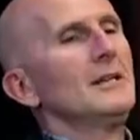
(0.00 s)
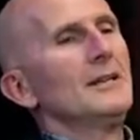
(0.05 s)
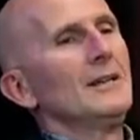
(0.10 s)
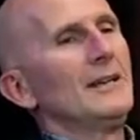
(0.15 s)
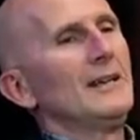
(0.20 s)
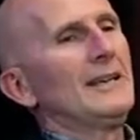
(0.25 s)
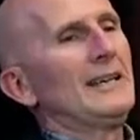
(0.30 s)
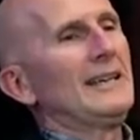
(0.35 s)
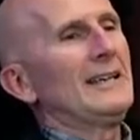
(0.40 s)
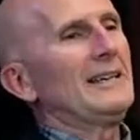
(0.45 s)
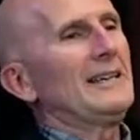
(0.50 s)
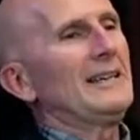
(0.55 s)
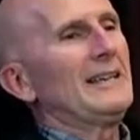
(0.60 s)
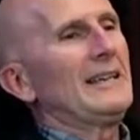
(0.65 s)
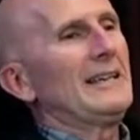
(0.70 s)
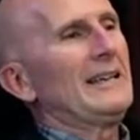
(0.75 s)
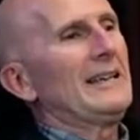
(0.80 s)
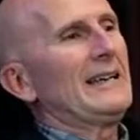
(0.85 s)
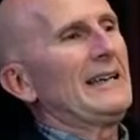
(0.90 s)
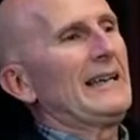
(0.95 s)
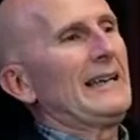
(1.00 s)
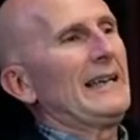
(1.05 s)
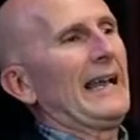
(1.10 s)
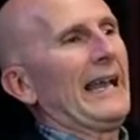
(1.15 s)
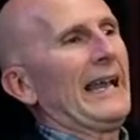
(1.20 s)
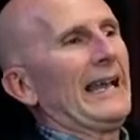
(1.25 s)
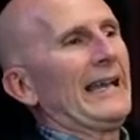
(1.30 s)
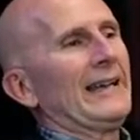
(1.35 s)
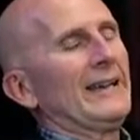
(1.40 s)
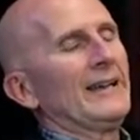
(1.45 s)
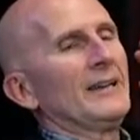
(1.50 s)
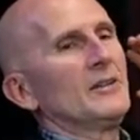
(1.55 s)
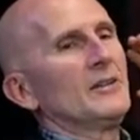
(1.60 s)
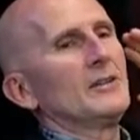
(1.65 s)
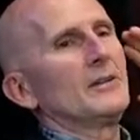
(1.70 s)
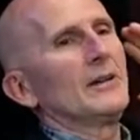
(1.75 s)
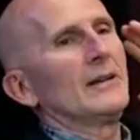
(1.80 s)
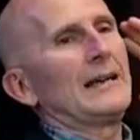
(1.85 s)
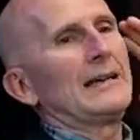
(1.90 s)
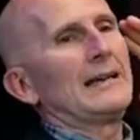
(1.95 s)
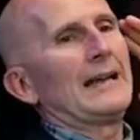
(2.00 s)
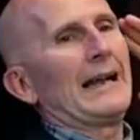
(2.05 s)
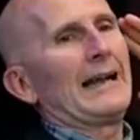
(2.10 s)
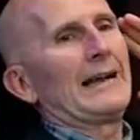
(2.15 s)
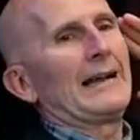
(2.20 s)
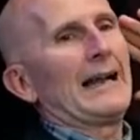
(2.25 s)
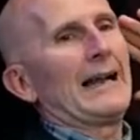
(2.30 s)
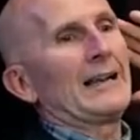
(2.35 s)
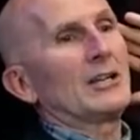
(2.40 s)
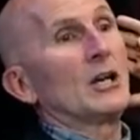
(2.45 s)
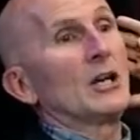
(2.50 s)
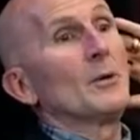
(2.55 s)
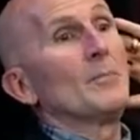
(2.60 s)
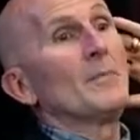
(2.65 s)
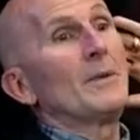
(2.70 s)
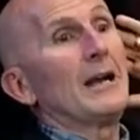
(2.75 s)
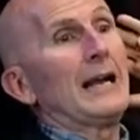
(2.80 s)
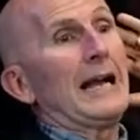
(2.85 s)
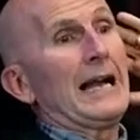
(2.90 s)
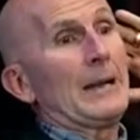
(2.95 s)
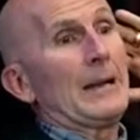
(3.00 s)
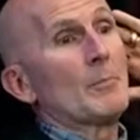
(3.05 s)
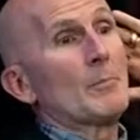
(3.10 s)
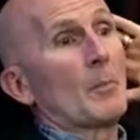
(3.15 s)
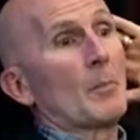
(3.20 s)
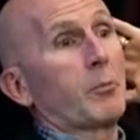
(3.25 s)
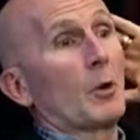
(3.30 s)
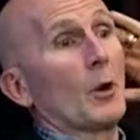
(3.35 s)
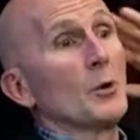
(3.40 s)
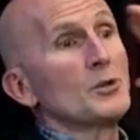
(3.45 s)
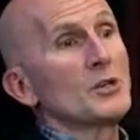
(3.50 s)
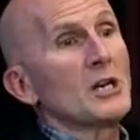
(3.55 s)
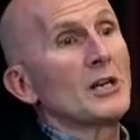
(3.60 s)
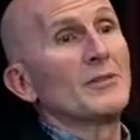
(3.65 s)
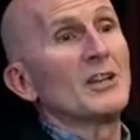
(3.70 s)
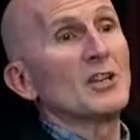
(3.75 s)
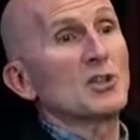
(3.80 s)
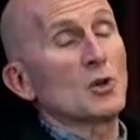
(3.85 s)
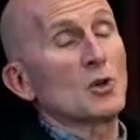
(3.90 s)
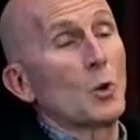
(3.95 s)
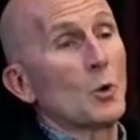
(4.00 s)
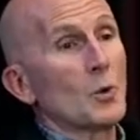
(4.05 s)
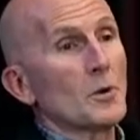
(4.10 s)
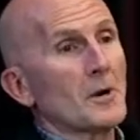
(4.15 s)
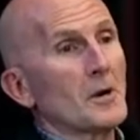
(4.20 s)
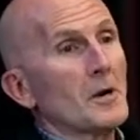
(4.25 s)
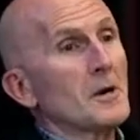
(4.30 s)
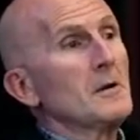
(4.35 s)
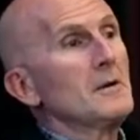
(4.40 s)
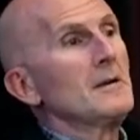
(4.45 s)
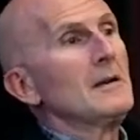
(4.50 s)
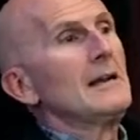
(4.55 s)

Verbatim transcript: Uh, and I, I, I come, I'm approaching this corner,